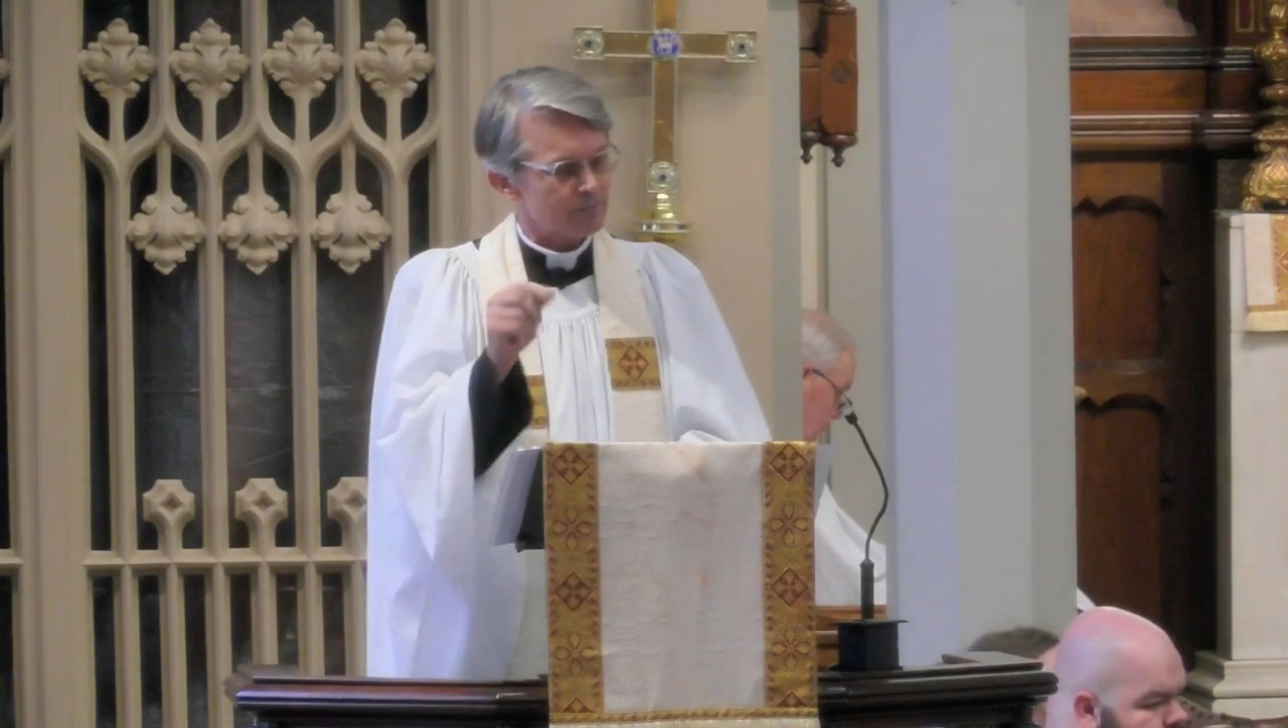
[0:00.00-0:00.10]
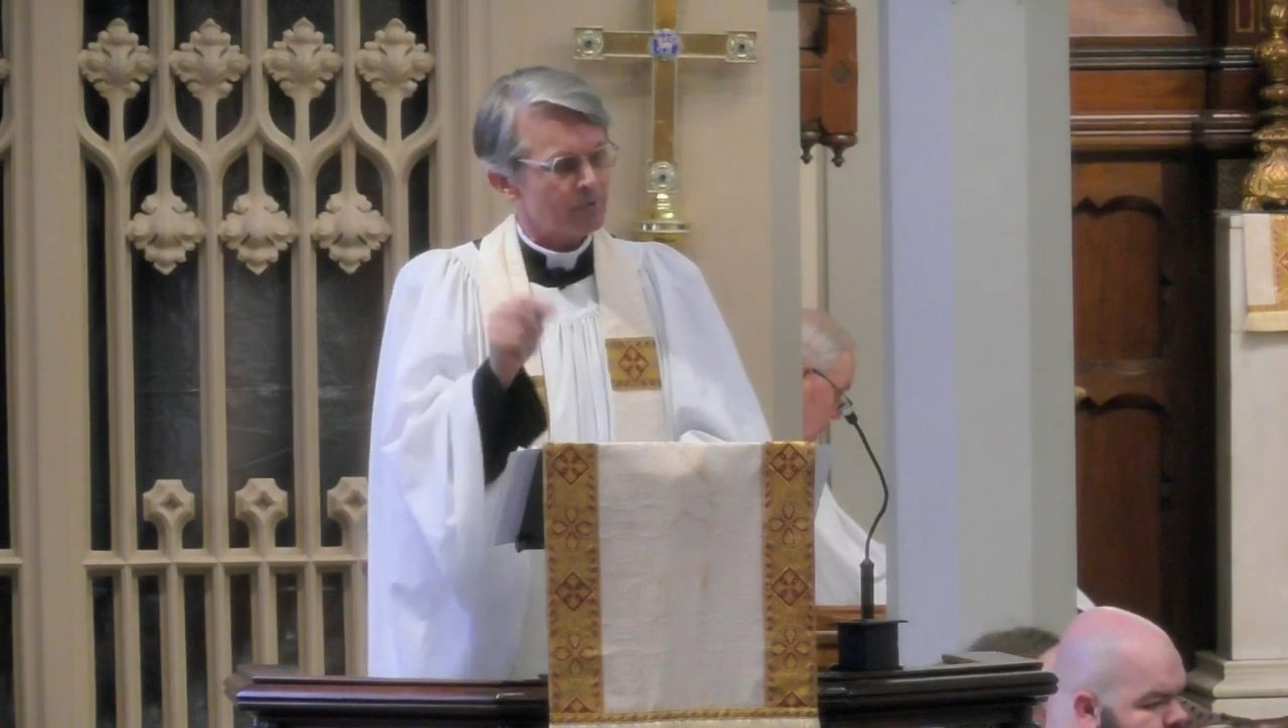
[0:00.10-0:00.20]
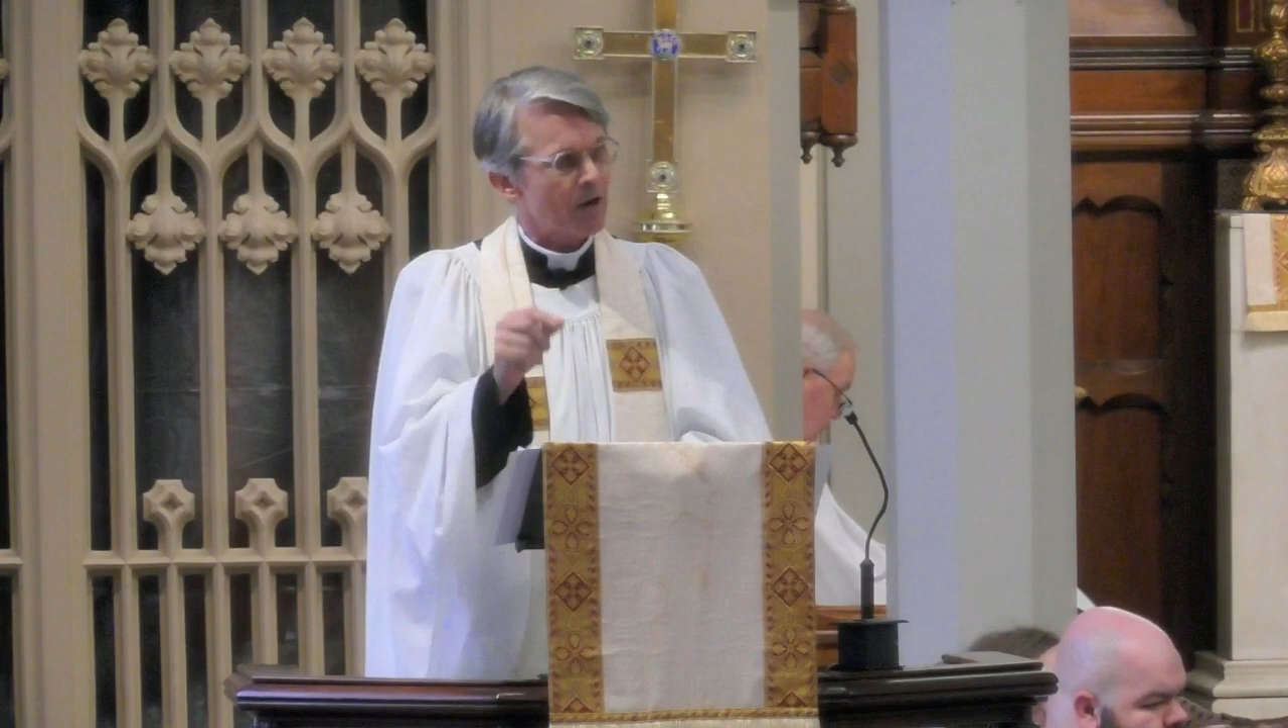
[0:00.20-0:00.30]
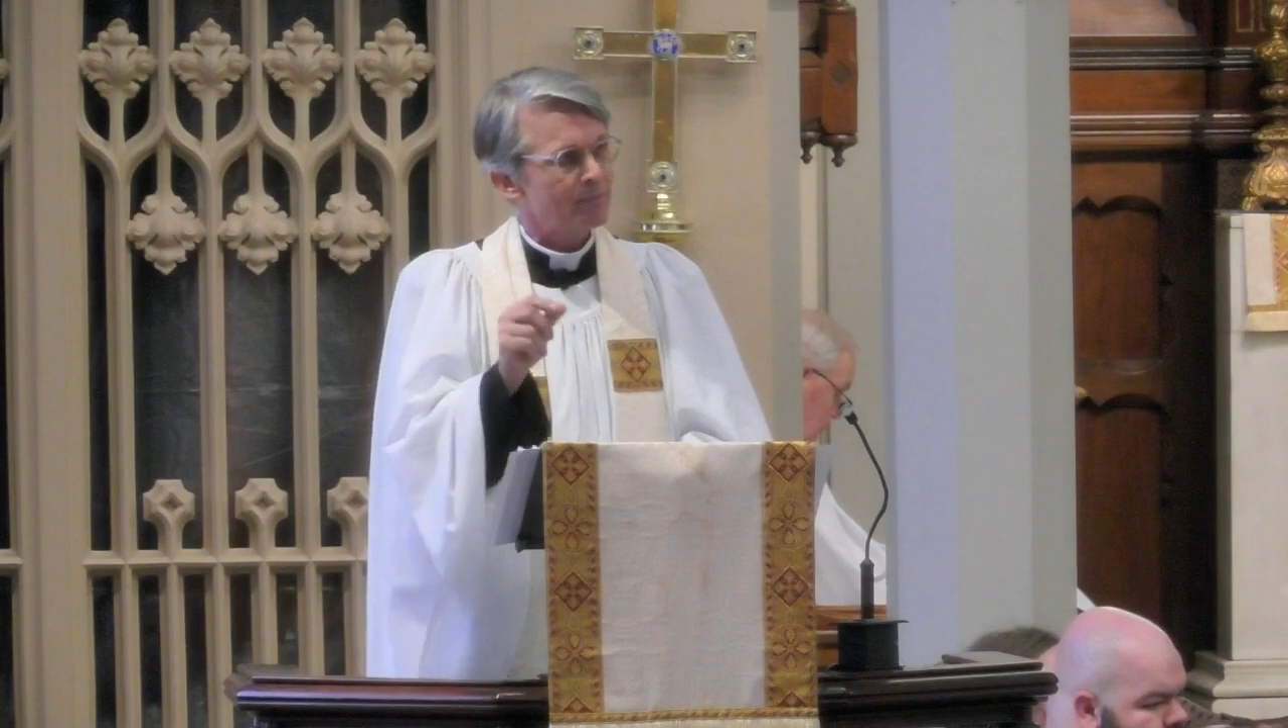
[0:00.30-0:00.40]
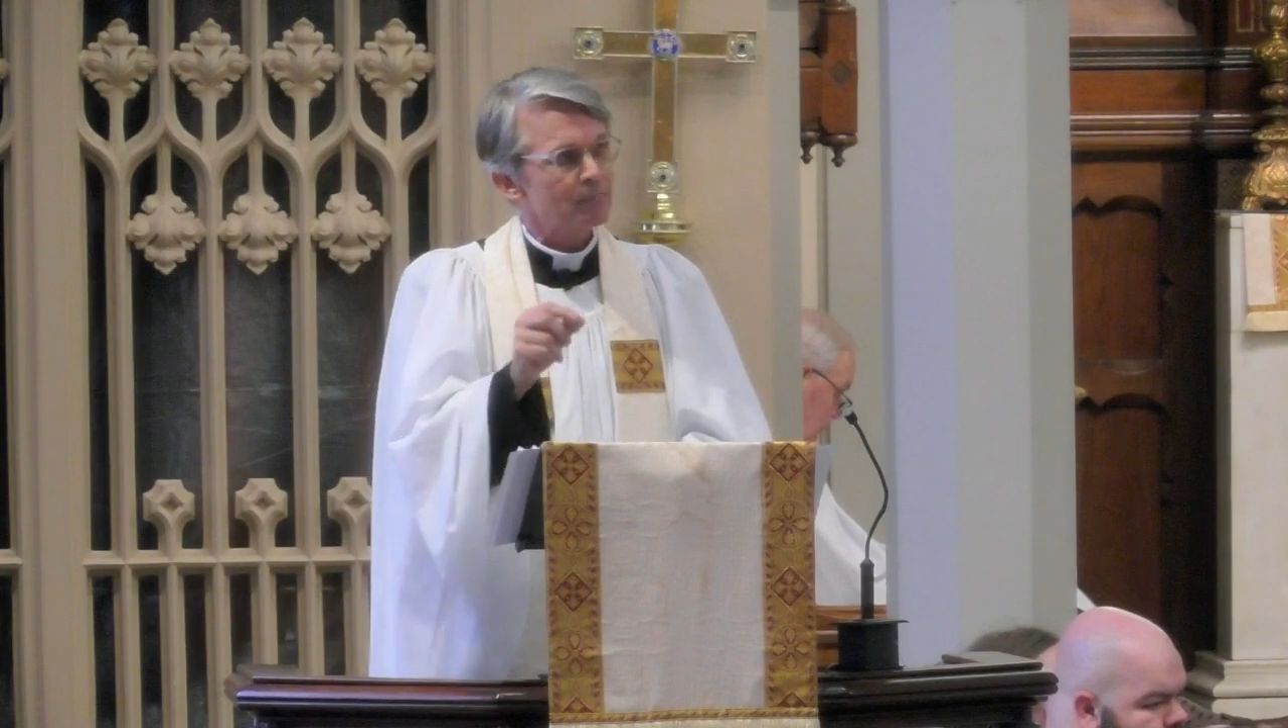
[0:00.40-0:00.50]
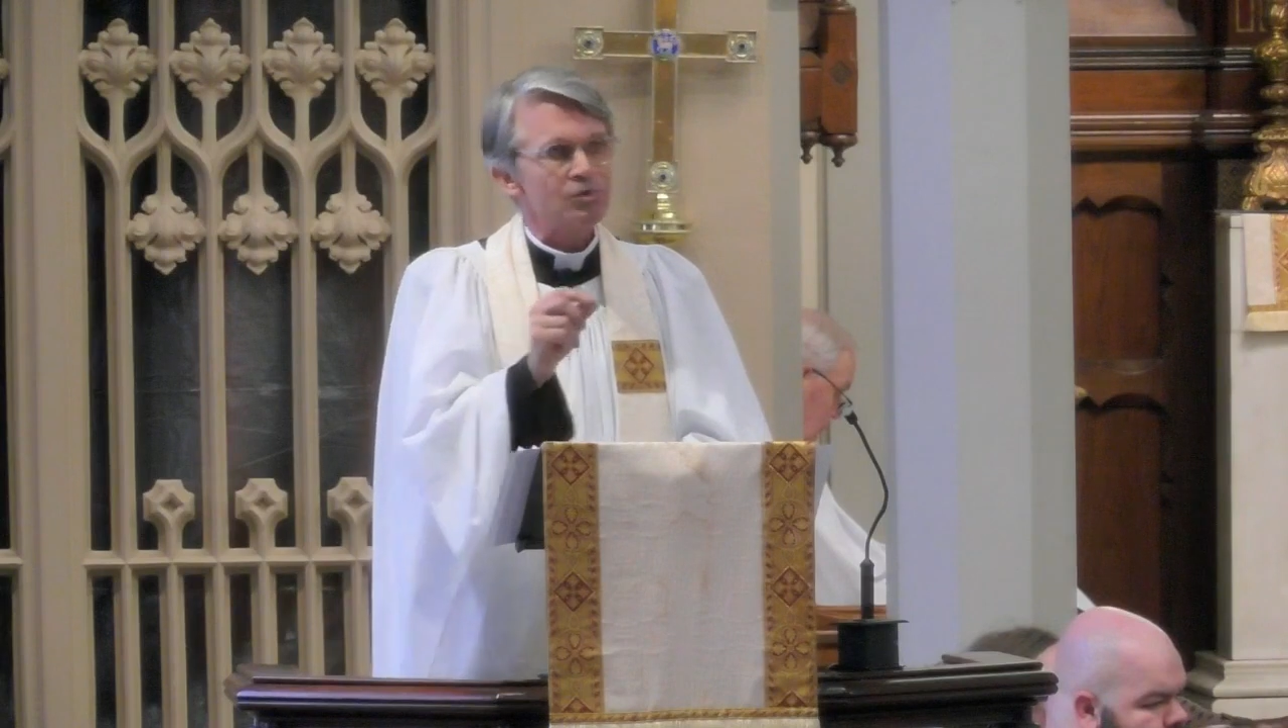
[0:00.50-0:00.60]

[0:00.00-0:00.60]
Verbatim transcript: the problem